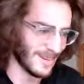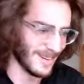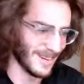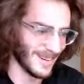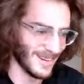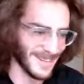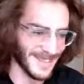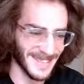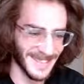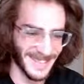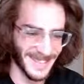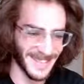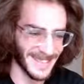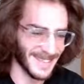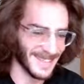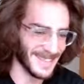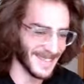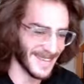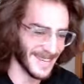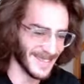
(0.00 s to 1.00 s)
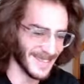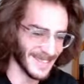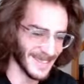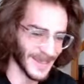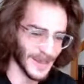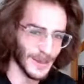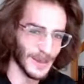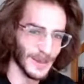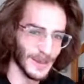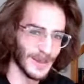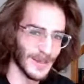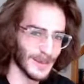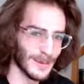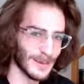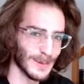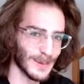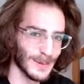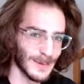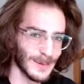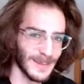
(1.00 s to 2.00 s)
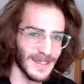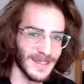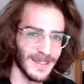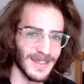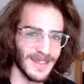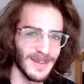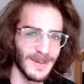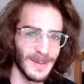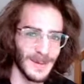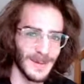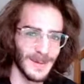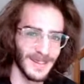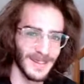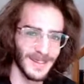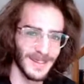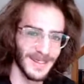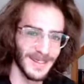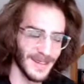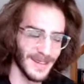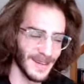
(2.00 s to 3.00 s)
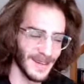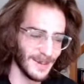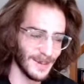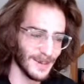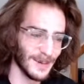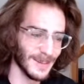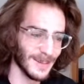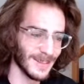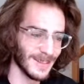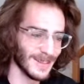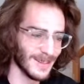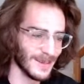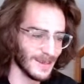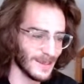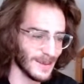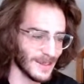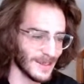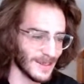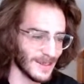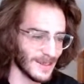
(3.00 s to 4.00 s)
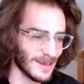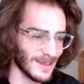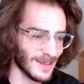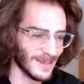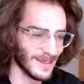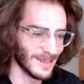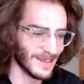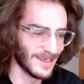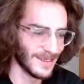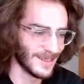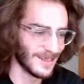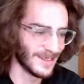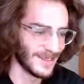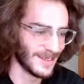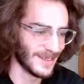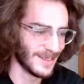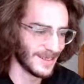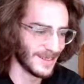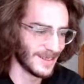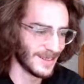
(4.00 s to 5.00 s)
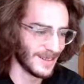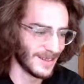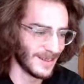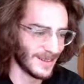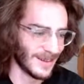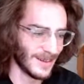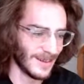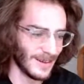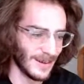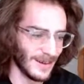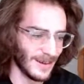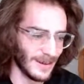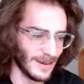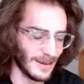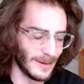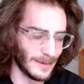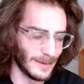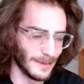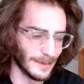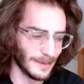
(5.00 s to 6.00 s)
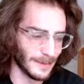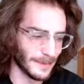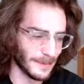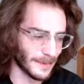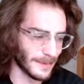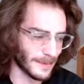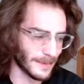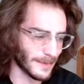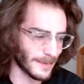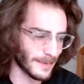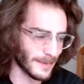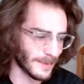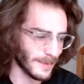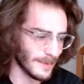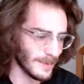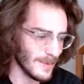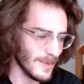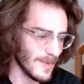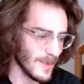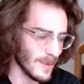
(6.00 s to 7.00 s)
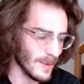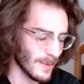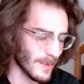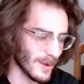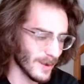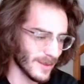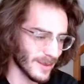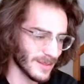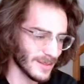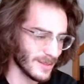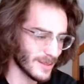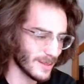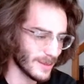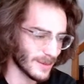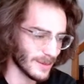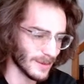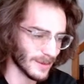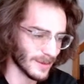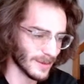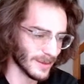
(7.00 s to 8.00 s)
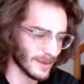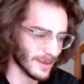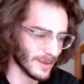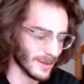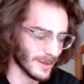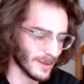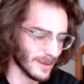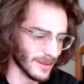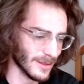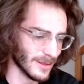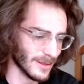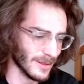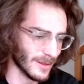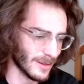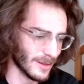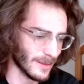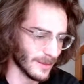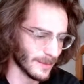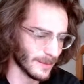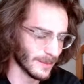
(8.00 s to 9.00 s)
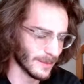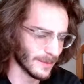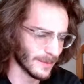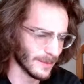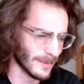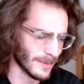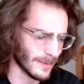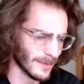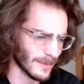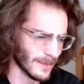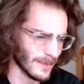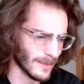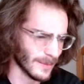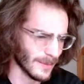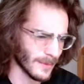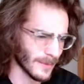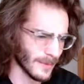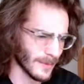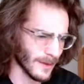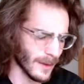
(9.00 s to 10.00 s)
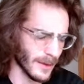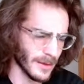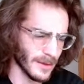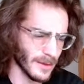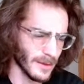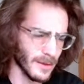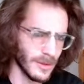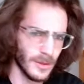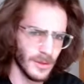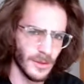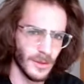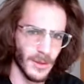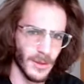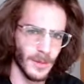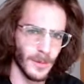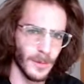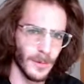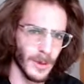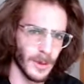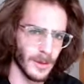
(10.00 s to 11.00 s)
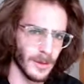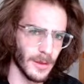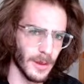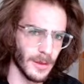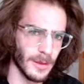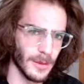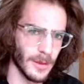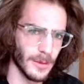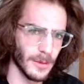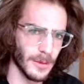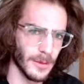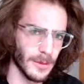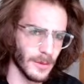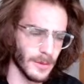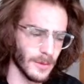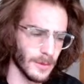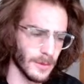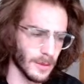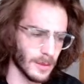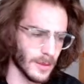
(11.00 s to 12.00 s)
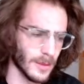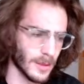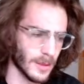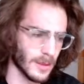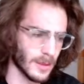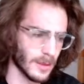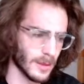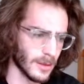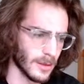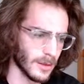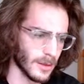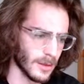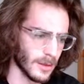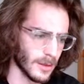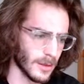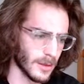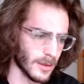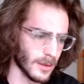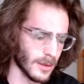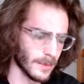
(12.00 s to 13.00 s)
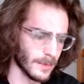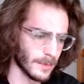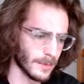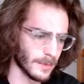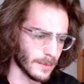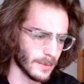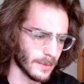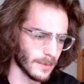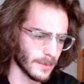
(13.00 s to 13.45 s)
I wasn't like naturally super comfortable doing that, but I think now I'm pretty good at it. Um, but yeah, I guess the other reason is I guess it's just trying to put my thoughts out there for Otechie. Um,